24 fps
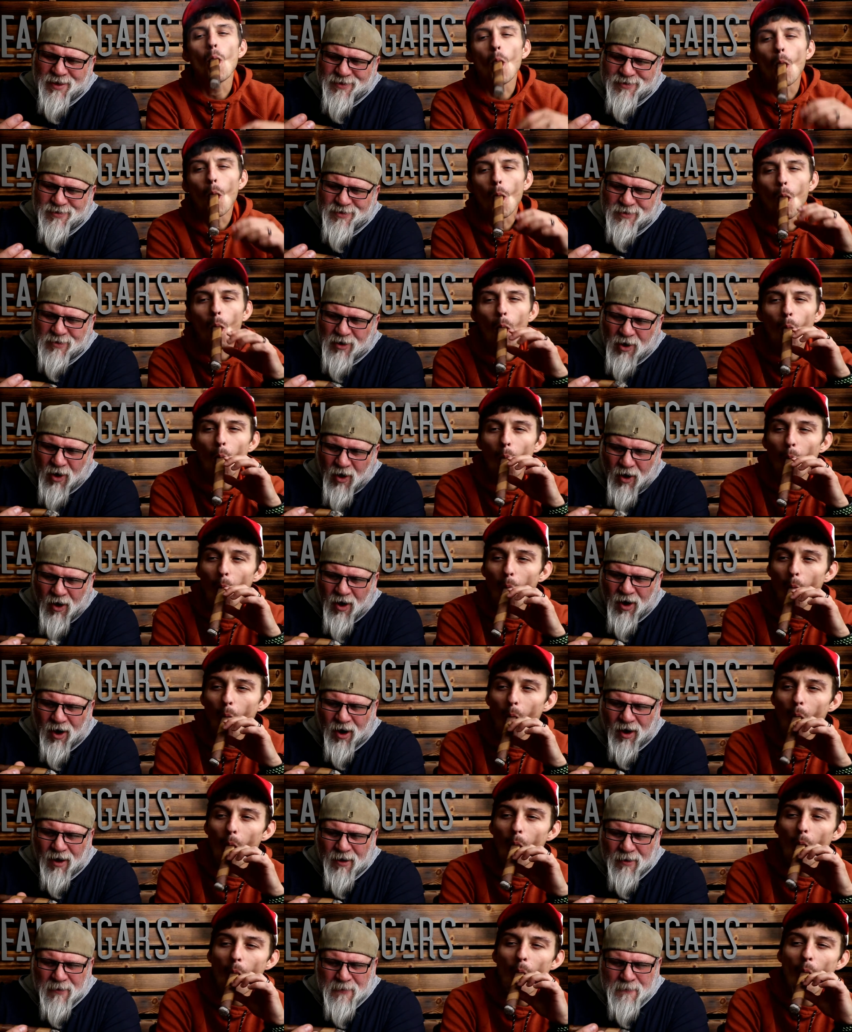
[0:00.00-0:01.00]
Speaker 1: with this
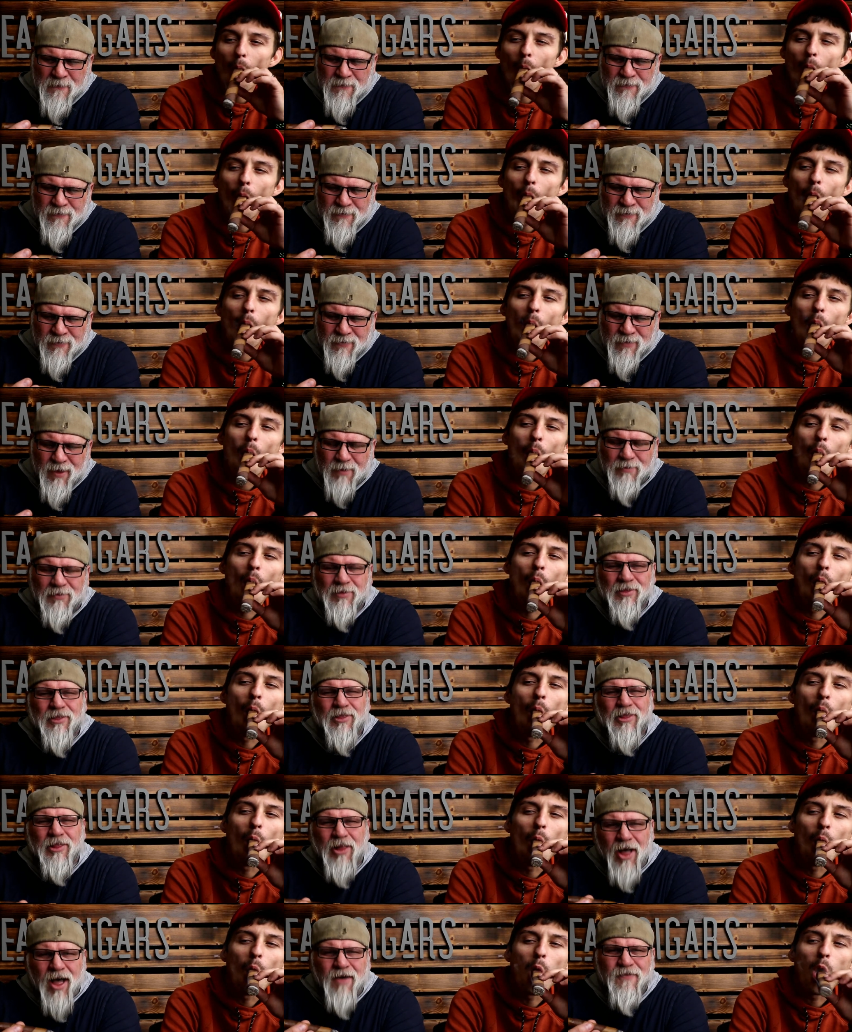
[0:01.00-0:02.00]
cigar?
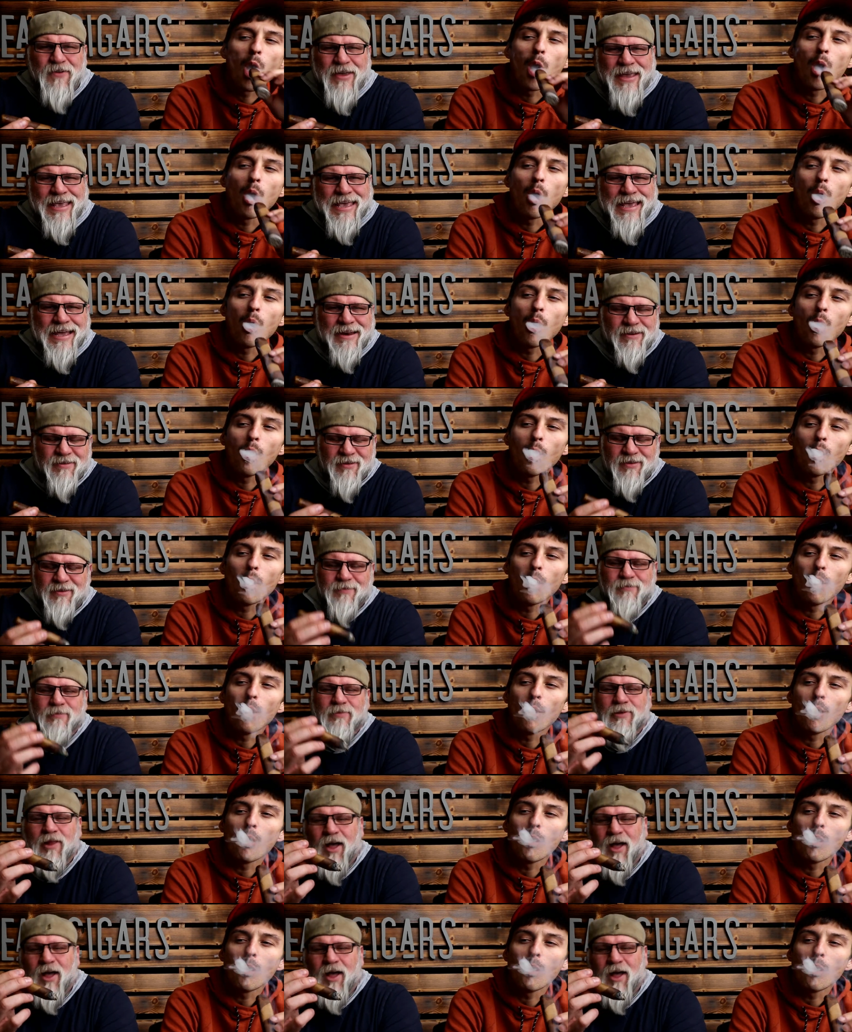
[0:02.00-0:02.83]
Loving it.